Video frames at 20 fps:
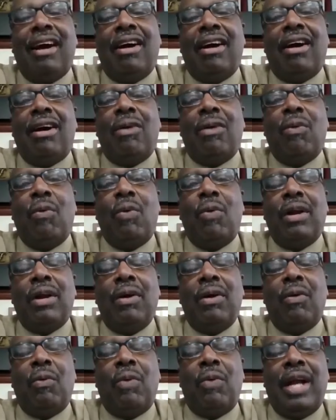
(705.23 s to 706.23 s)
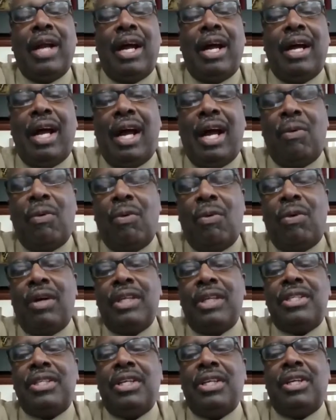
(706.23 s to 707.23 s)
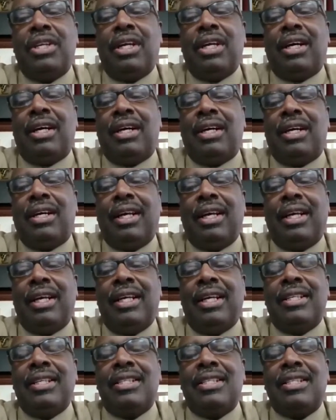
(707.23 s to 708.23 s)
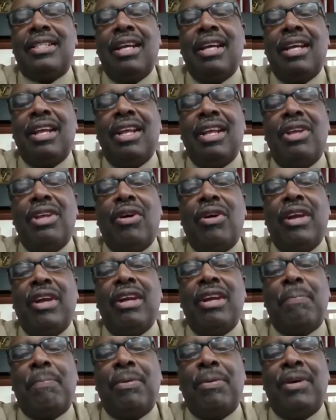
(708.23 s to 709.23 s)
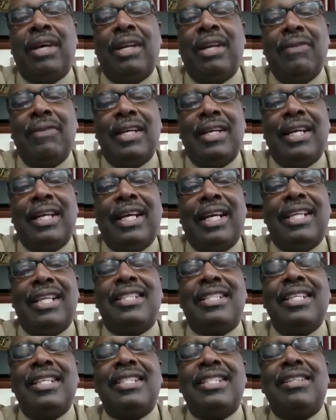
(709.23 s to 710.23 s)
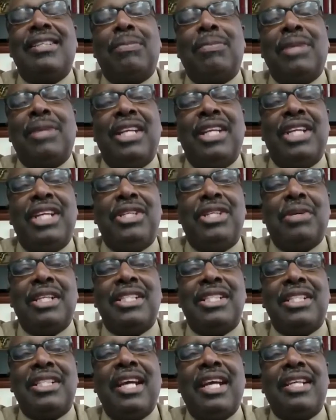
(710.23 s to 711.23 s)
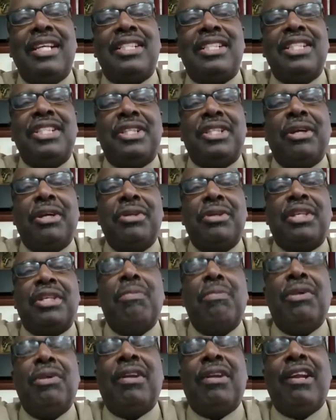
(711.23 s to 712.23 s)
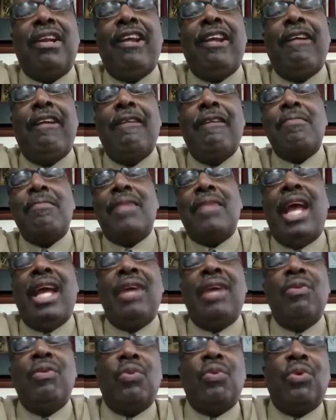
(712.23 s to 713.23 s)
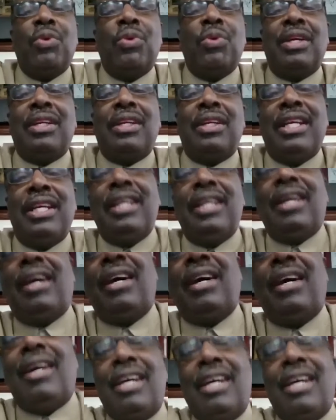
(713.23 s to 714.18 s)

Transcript: What I want is your input. Is this something that you could take to church community and really,